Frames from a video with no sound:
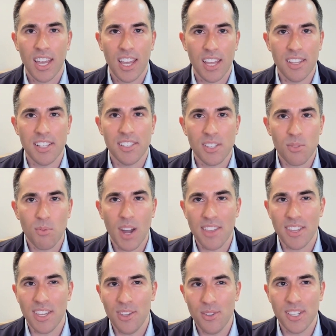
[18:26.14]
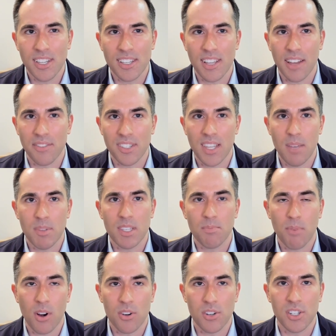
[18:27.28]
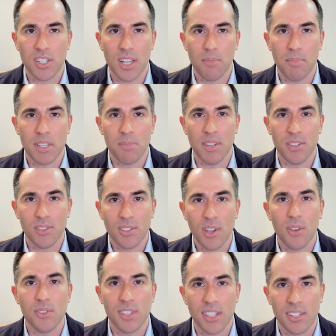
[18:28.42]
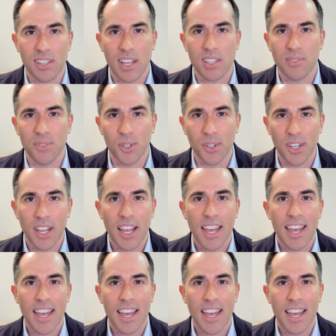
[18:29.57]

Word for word: And this is why the UCSF Siemens partnership has been so successful,